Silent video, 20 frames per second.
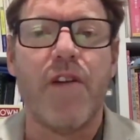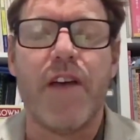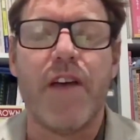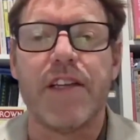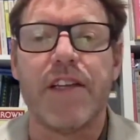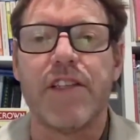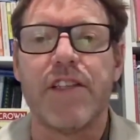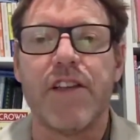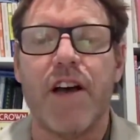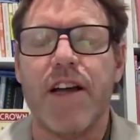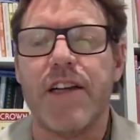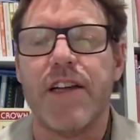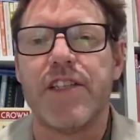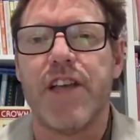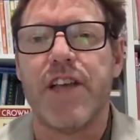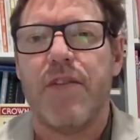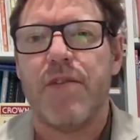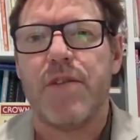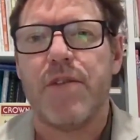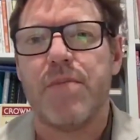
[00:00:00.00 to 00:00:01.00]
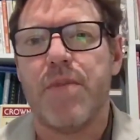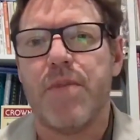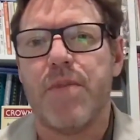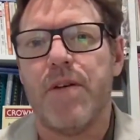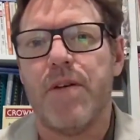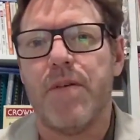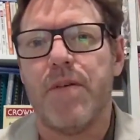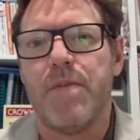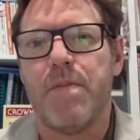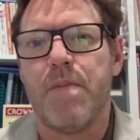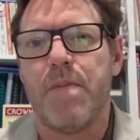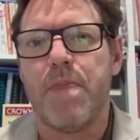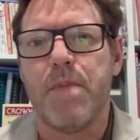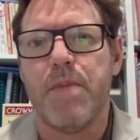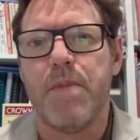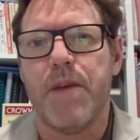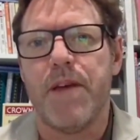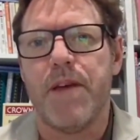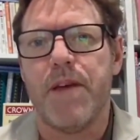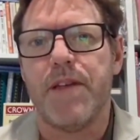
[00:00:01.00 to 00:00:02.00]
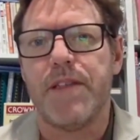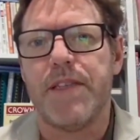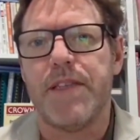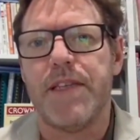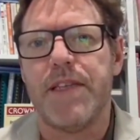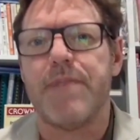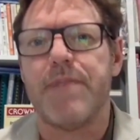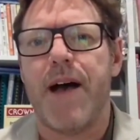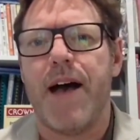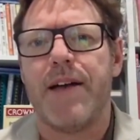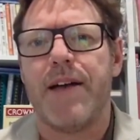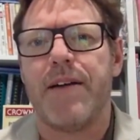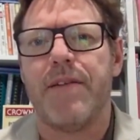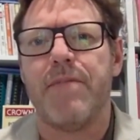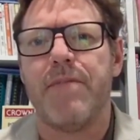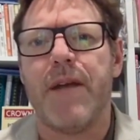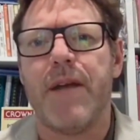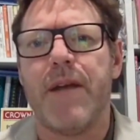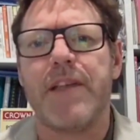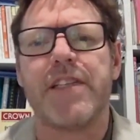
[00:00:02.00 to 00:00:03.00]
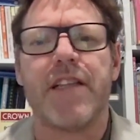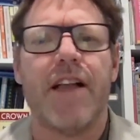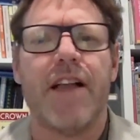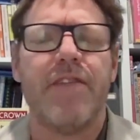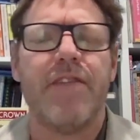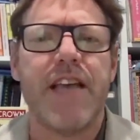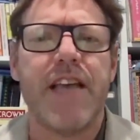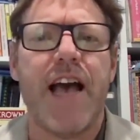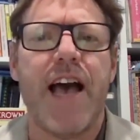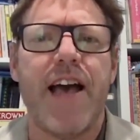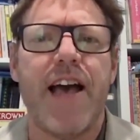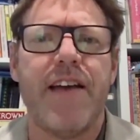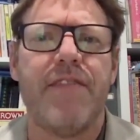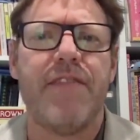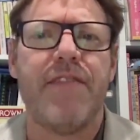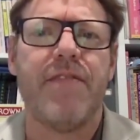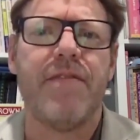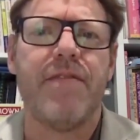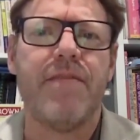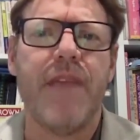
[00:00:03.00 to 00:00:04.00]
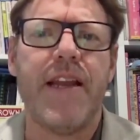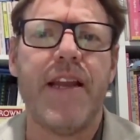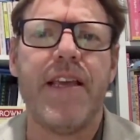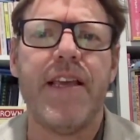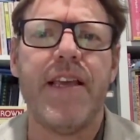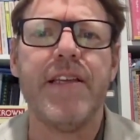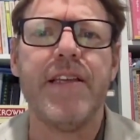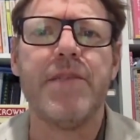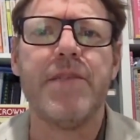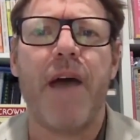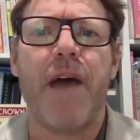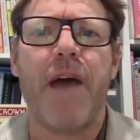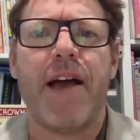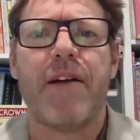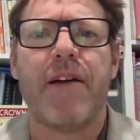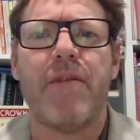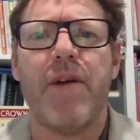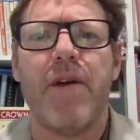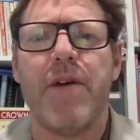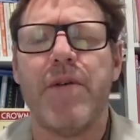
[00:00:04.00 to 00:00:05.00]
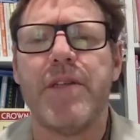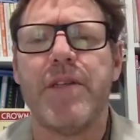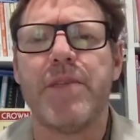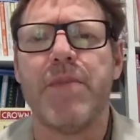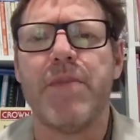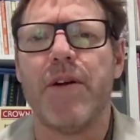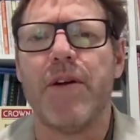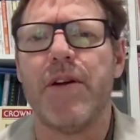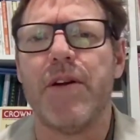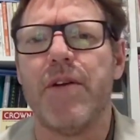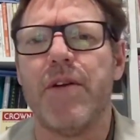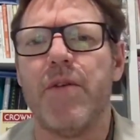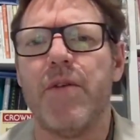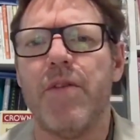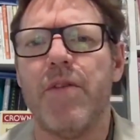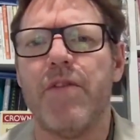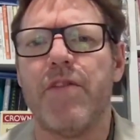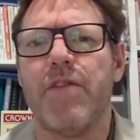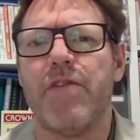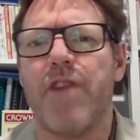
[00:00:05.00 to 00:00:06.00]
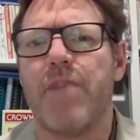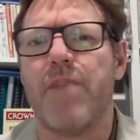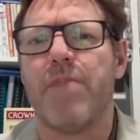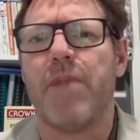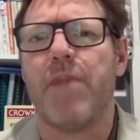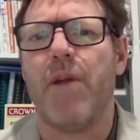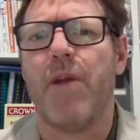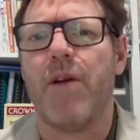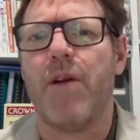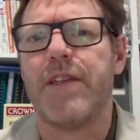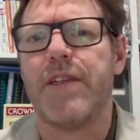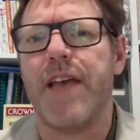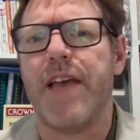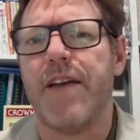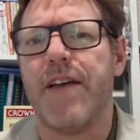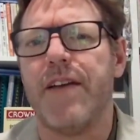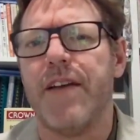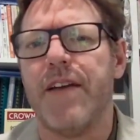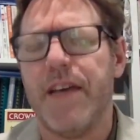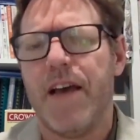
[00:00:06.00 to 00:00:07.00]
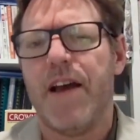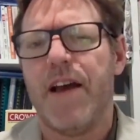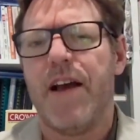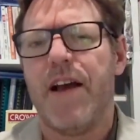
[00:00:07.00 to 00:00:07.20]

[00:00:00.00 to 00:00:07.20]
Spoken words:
I had a chat with my dear departed and much loved dad many years back, where we spotted a riverfront block down